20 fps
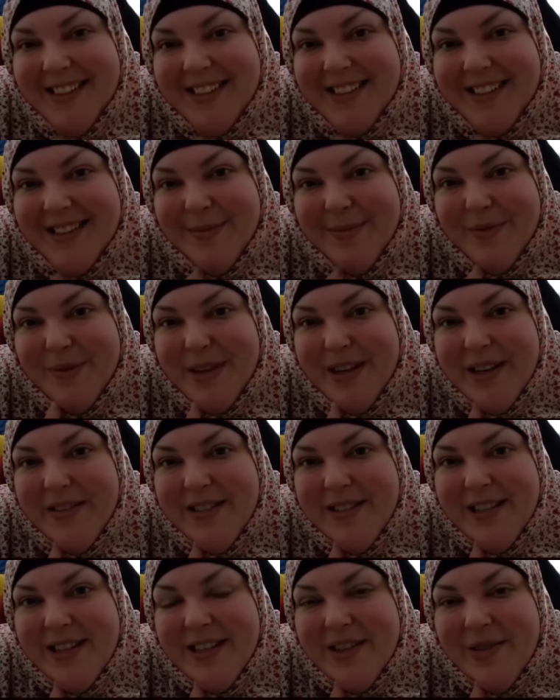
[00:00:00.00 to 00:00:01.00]
Soup for me now.
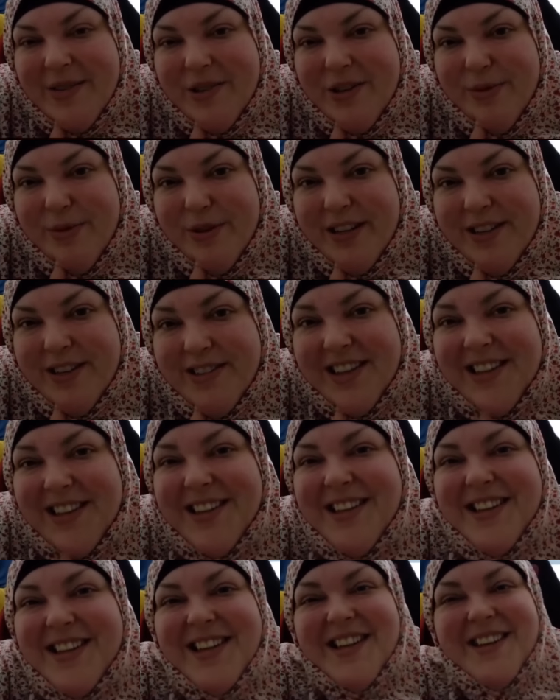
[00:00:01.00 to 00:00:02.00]
Sending Yorkshire puddings.
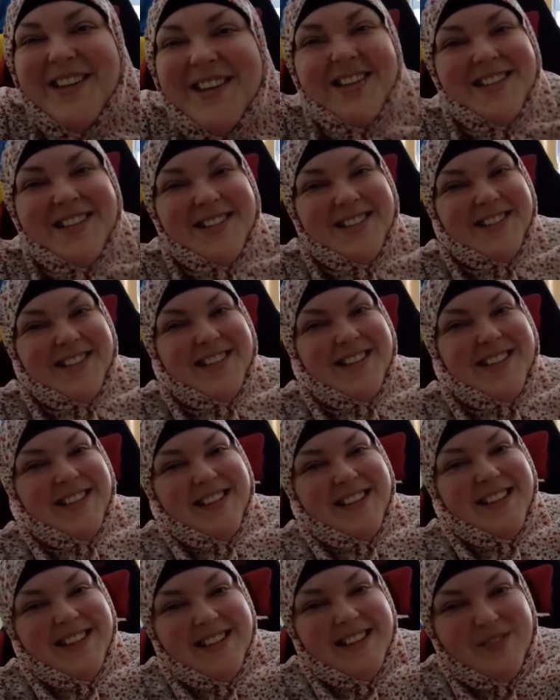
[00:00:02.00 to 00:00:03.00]
Good night, Chris.
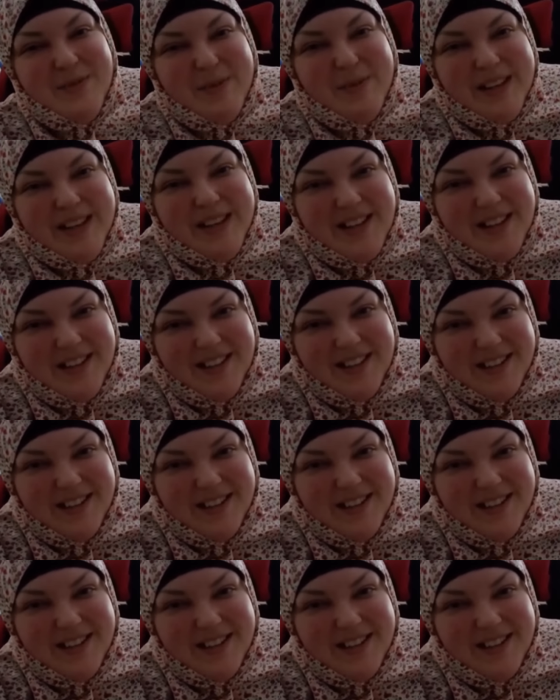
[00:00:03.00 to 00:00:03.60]
Thanks for being here.